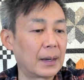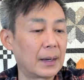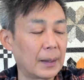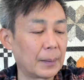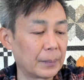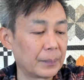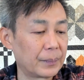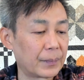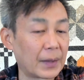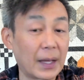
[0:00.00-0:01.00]

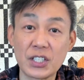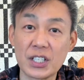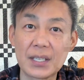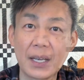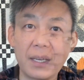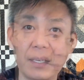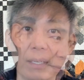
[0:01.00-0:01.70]
And I should say